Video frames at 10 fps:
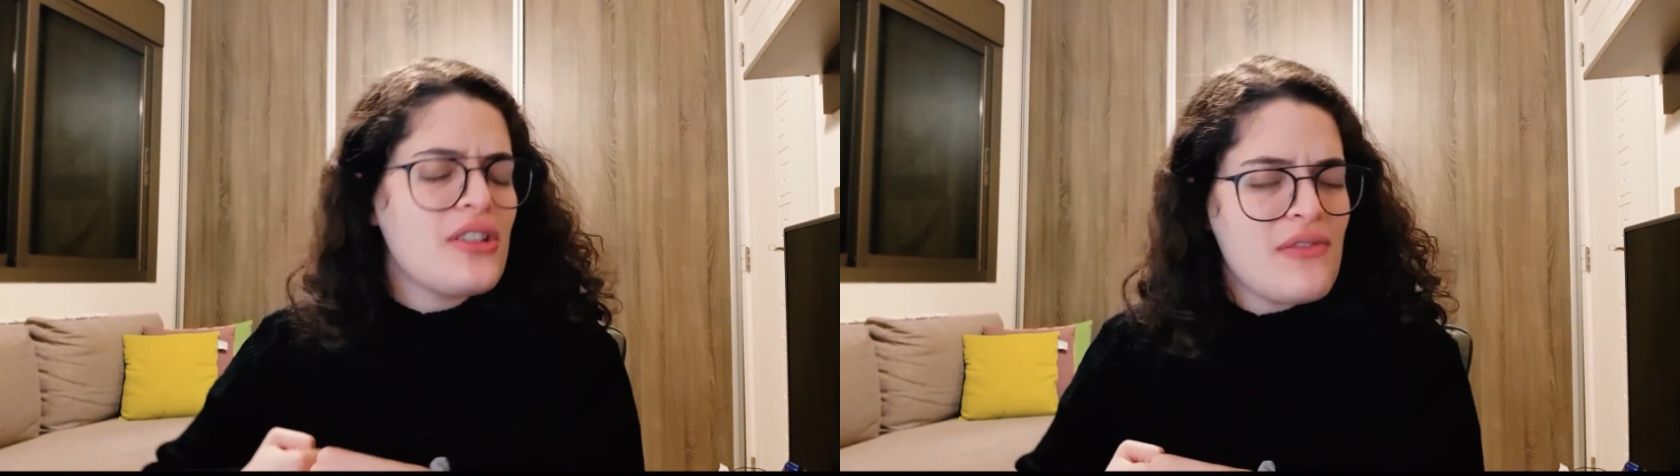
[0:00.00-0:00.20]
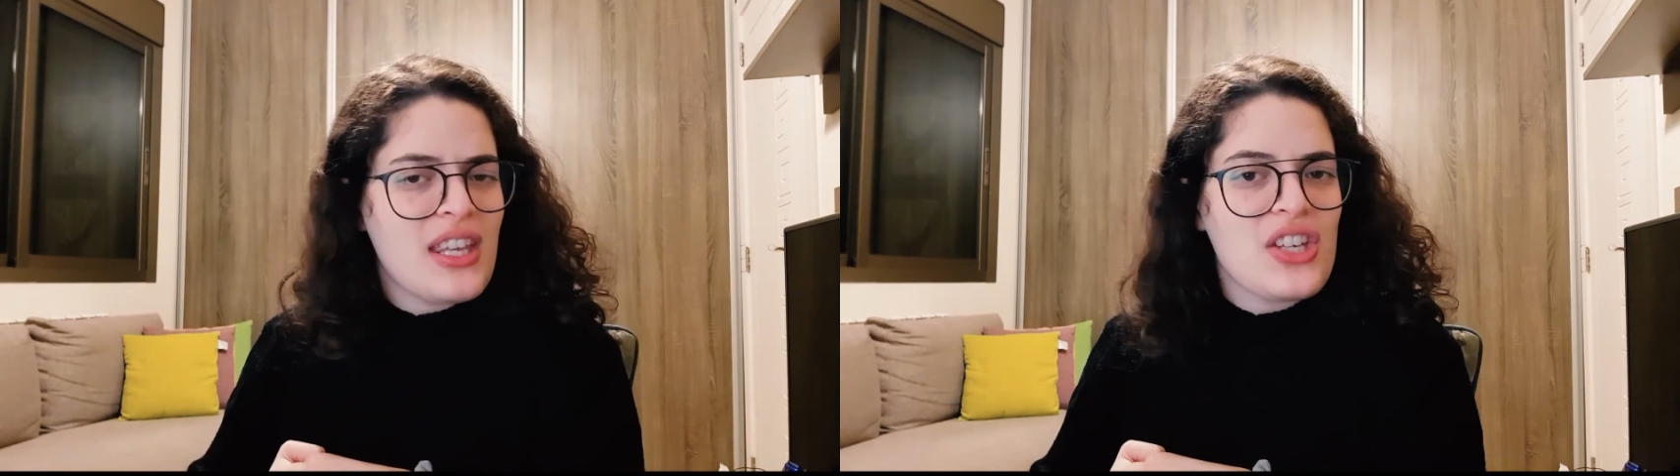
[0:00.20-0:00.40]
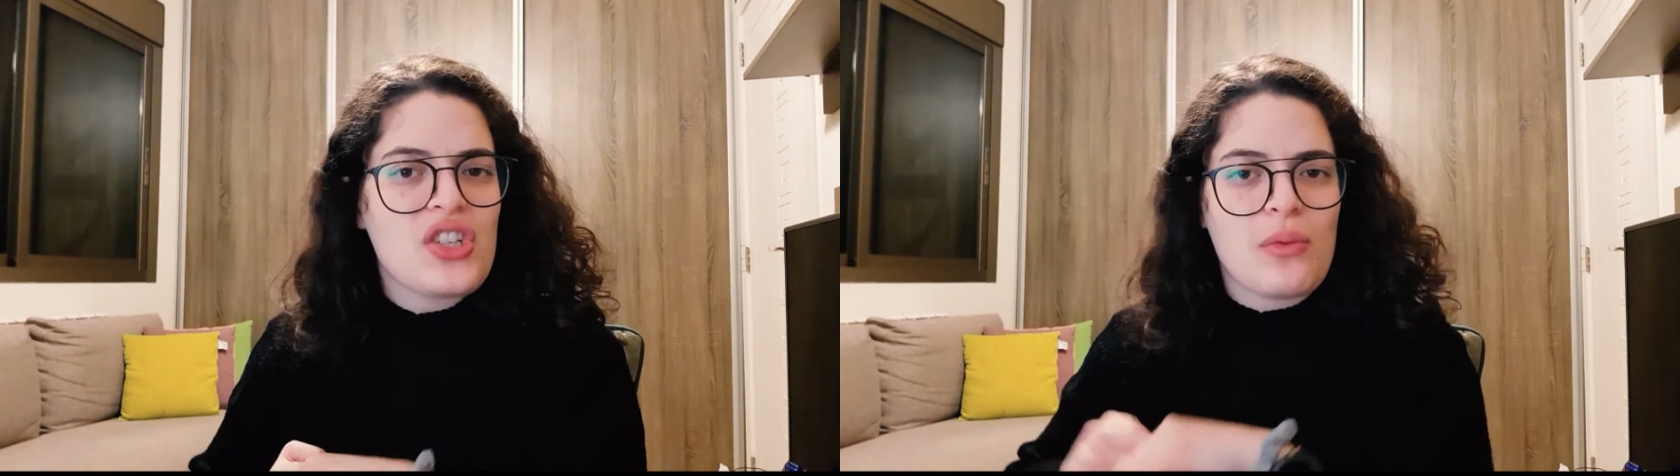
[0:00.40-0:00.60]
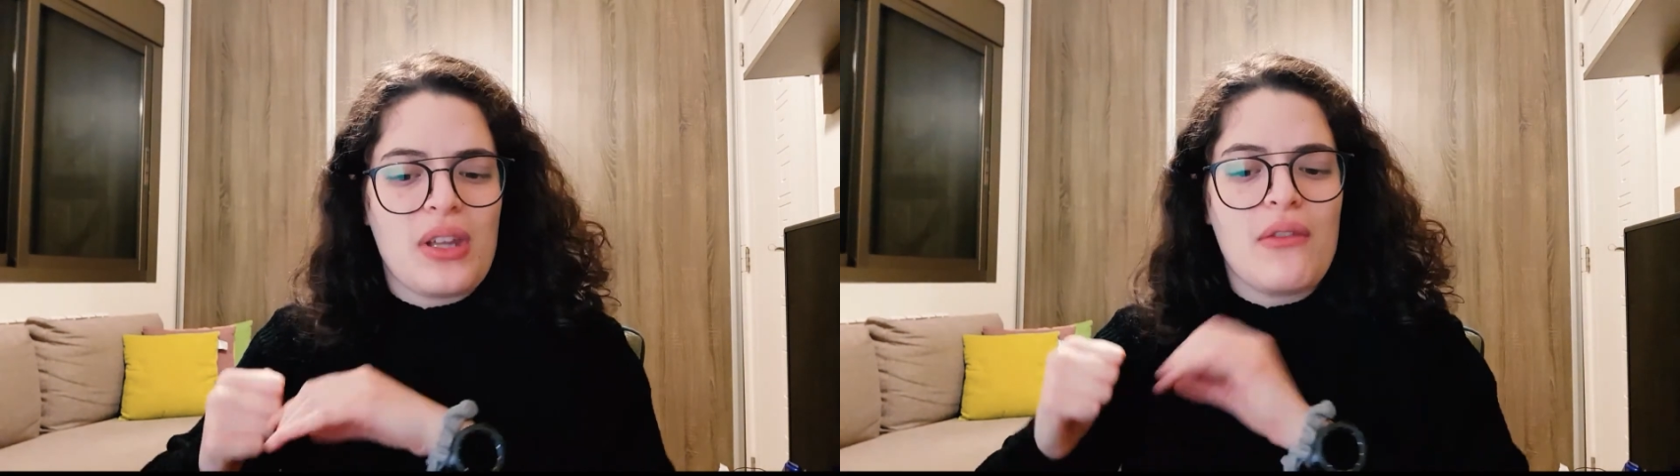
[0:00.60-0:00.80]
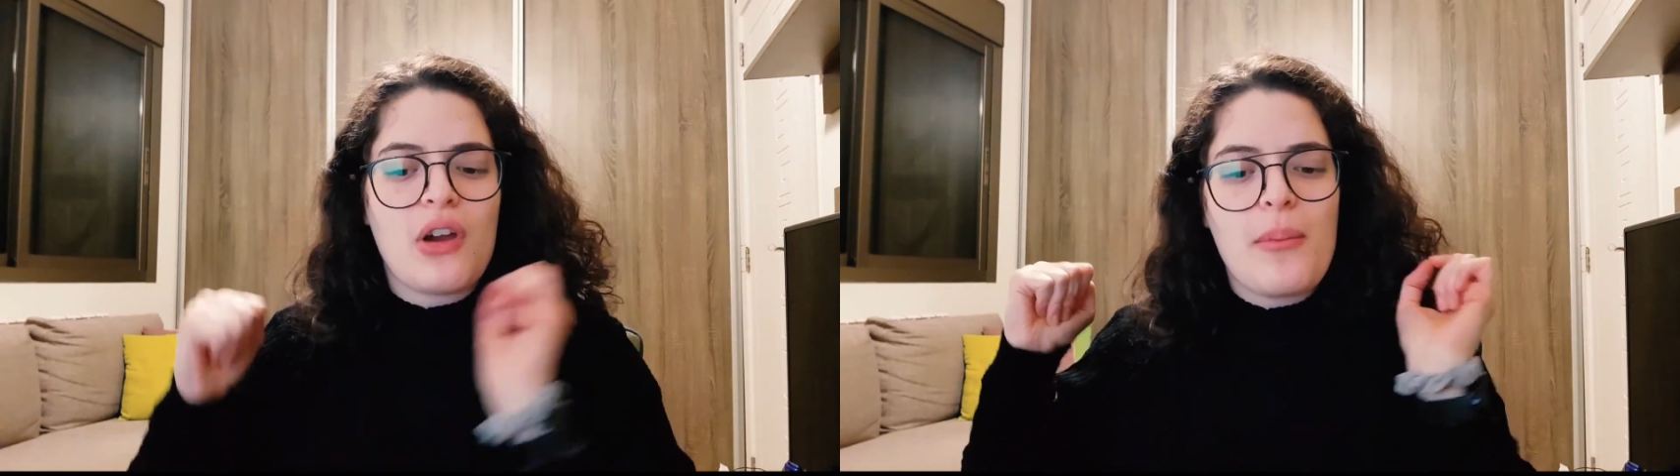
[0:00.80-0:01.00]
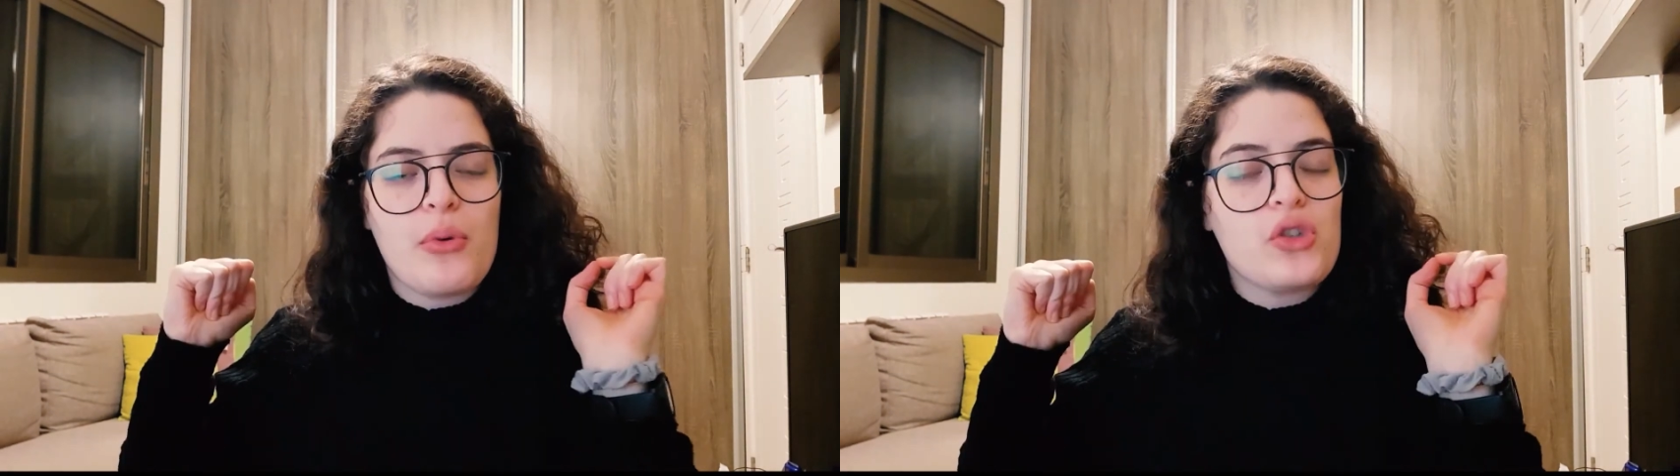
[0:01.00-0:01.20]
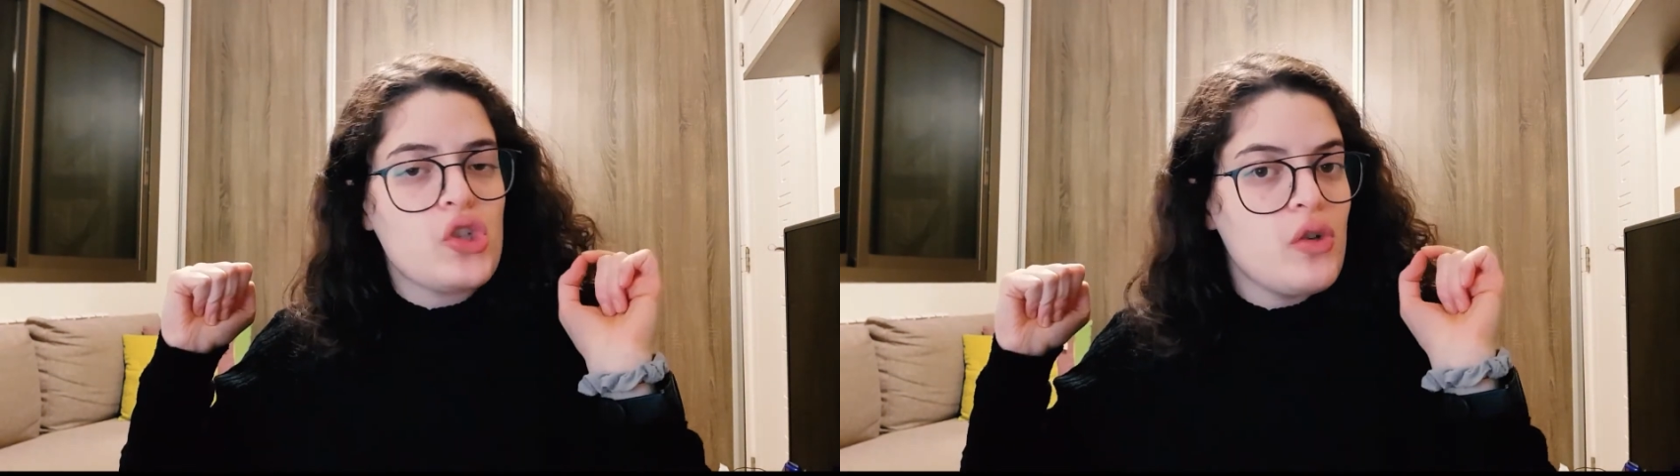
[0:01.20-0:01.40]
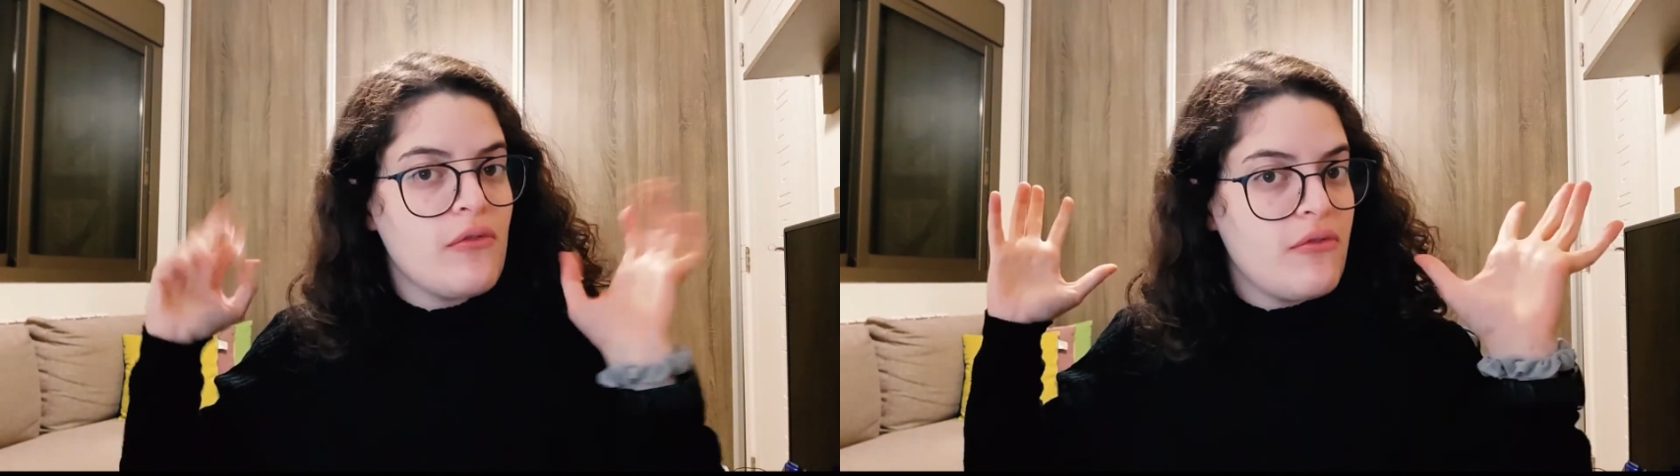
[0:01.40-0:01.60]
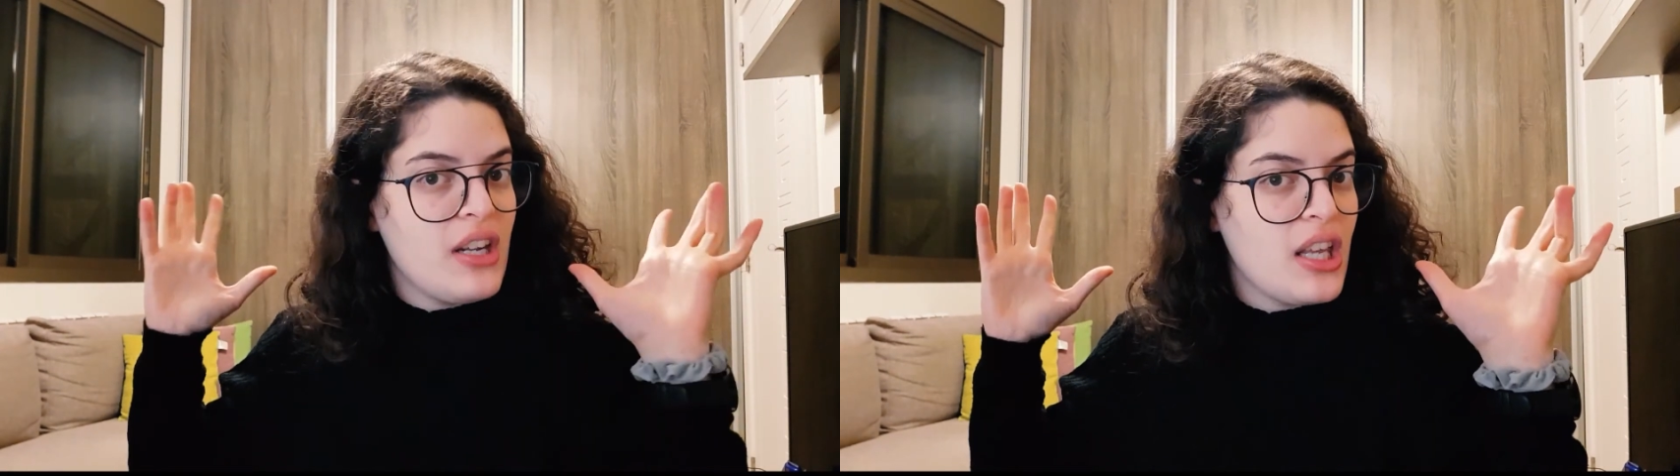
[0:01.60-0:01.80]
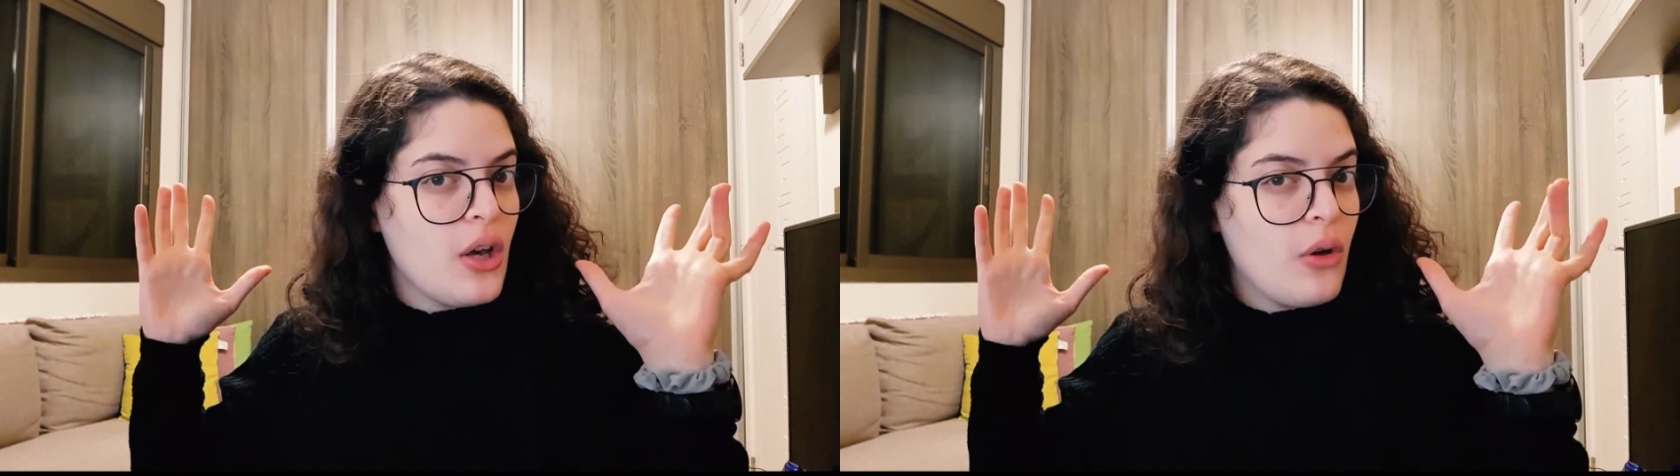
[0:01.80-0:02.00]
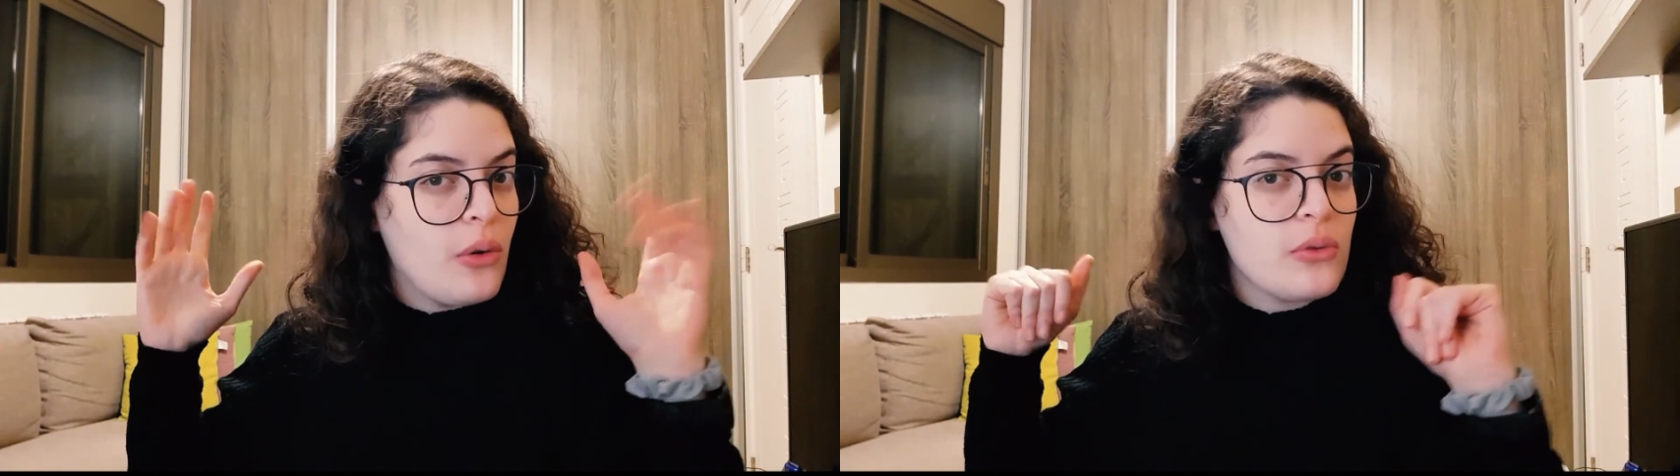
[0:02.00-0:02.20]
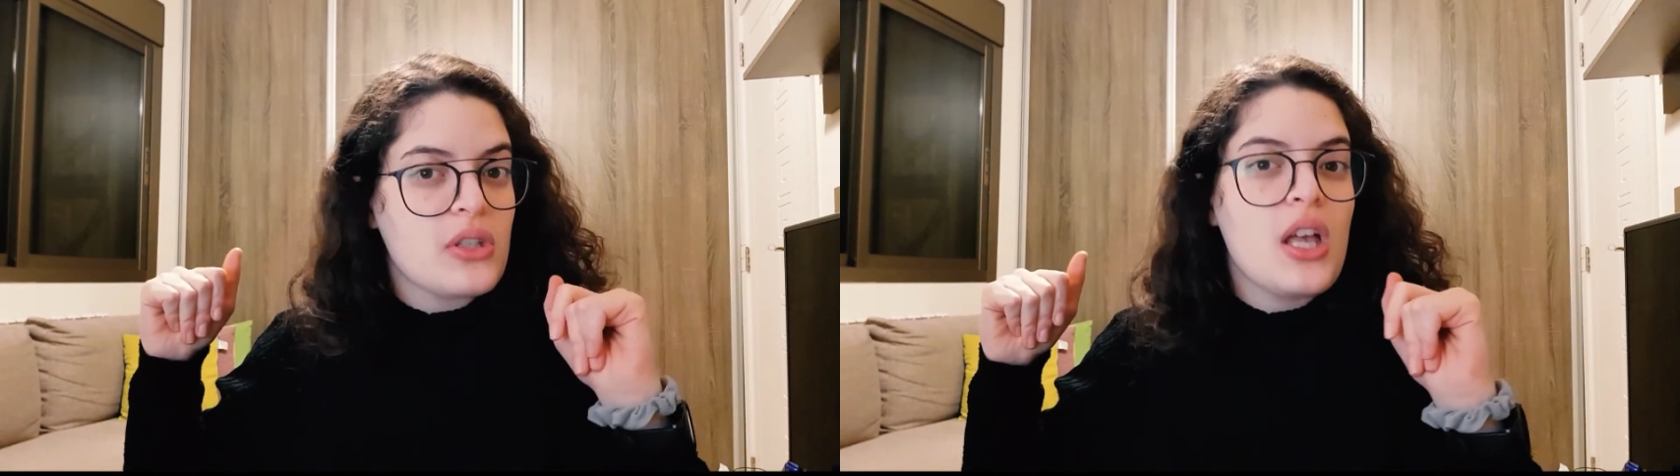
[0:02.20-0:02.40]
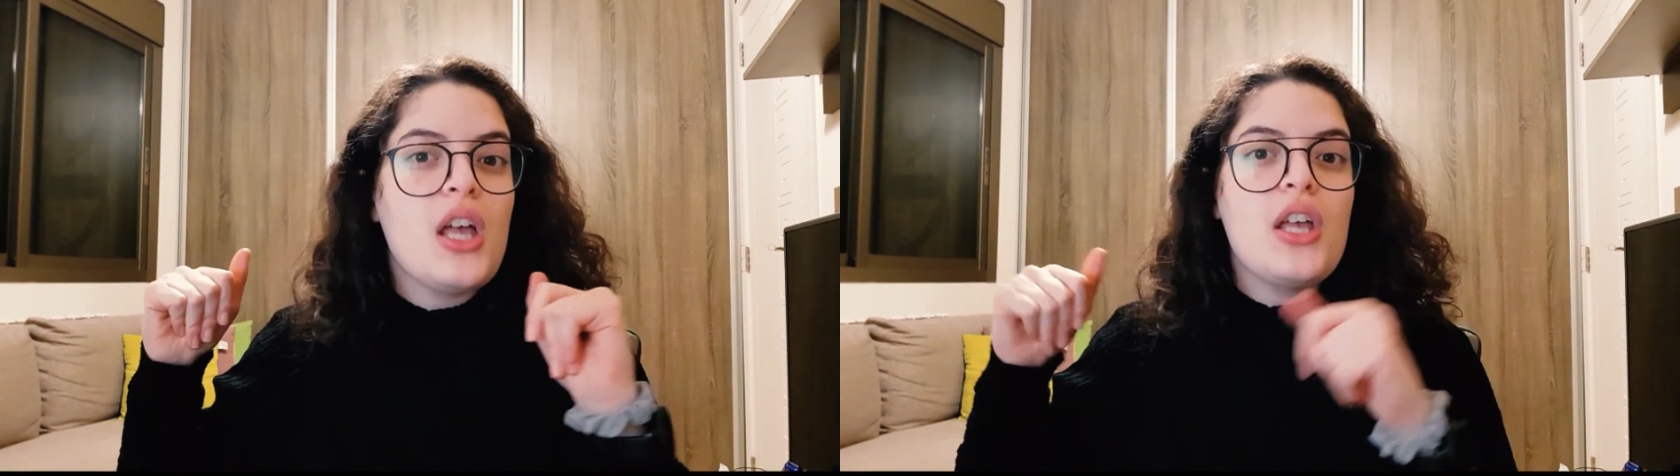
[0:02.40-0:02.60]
notification whenever I post new videos.